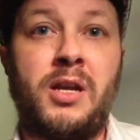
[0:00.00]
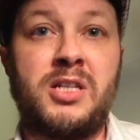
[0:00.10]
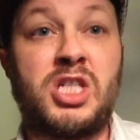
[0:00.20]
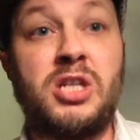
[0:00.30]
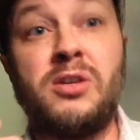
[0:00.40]

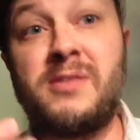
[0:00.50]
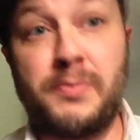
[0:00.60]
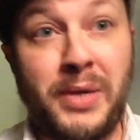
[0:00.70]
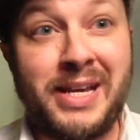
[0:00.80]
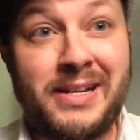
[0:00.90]

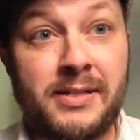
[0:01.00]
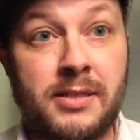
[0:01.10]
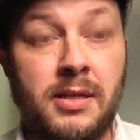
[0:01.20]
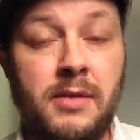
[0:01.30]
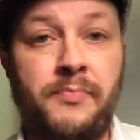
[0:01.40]

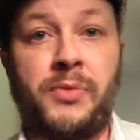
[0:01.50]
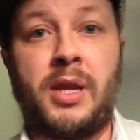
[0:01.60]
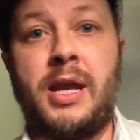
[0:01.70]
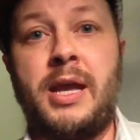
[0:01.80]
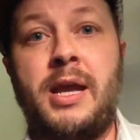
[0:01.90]
speaks,
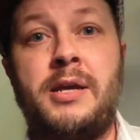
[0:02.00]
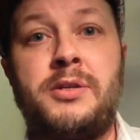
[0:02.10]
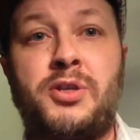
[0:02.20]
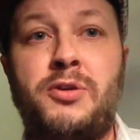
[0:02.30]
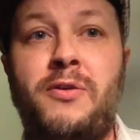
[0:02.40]
and
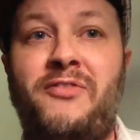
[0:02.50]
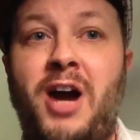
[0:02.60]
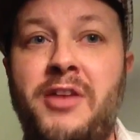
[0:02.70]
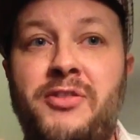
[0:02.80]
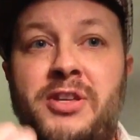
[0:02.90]
so you
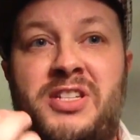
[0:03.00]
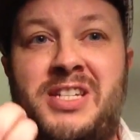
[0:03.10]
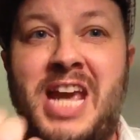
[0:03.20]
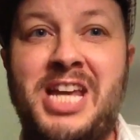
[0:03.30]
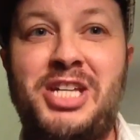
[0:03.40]
find this
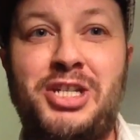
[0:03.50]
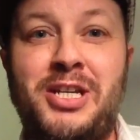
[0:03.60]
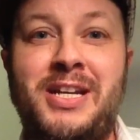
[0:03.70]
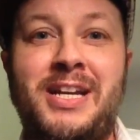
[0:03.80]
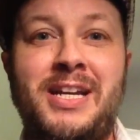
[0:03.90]

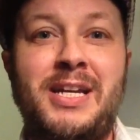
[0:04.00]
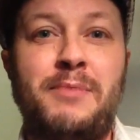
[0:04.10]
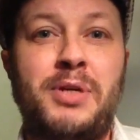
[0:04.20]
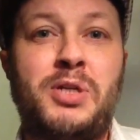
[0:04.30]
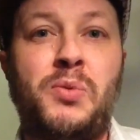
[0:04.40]
tension
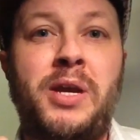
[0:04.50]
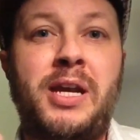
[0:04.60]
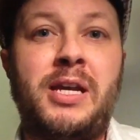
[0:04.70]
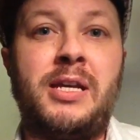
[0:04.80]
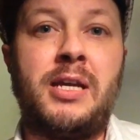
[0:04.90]

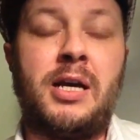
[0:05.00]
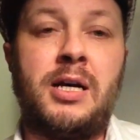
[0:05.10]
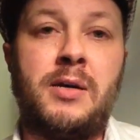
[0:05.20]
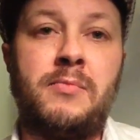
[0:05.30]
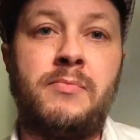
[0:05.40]
between
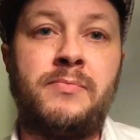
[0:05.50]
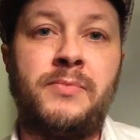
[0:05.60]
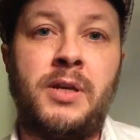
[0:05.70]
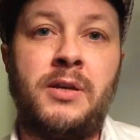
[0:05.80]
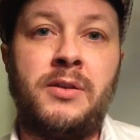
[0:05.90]

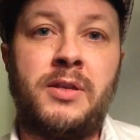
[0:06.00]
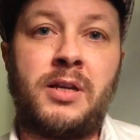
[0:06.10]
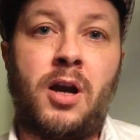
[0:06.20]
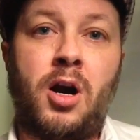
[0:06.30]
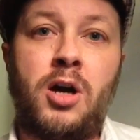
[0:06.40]
the
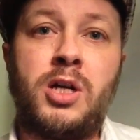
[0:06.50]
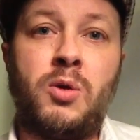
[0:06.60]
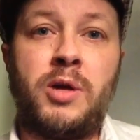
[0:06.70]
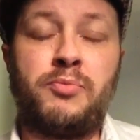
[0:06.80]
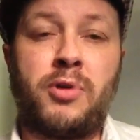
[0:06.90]

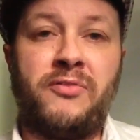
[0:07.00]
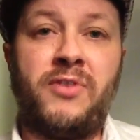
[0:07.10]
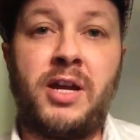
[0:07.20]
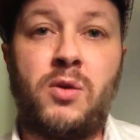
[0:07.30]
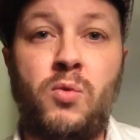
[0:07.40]
ongoing
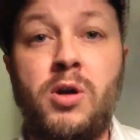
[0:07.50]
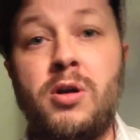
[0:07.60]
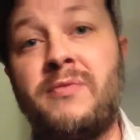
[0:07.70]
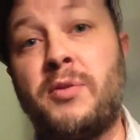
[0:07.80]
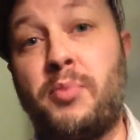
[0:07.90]
prophetic
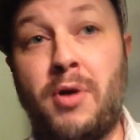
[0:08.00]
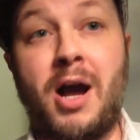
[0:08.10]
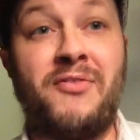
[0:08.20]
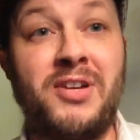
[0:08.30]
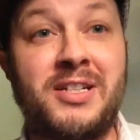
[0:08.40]
word of the
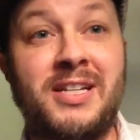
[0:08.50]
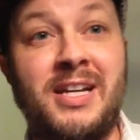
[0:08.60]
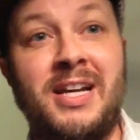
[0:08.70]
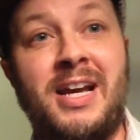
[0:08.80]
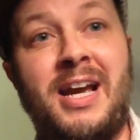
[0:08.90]
prophet
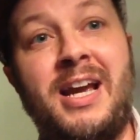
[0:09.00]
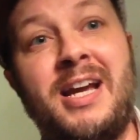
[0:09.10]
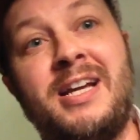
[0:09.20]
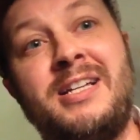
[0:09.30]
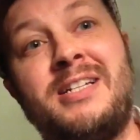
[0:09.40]

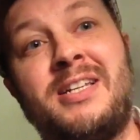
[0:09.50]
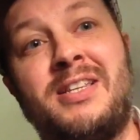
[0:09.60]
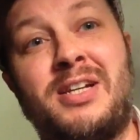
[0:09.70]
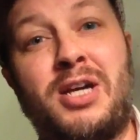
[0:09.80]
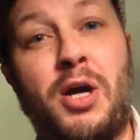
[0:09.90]
and
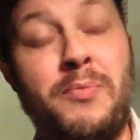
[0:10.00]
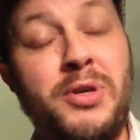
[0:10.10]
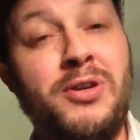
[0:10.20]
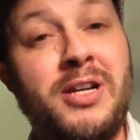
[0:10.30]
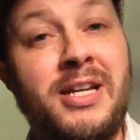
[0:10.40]
the
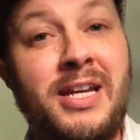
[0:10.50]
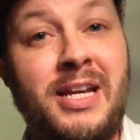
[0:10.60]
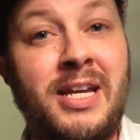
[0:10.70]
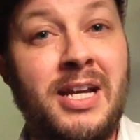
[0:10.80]
community,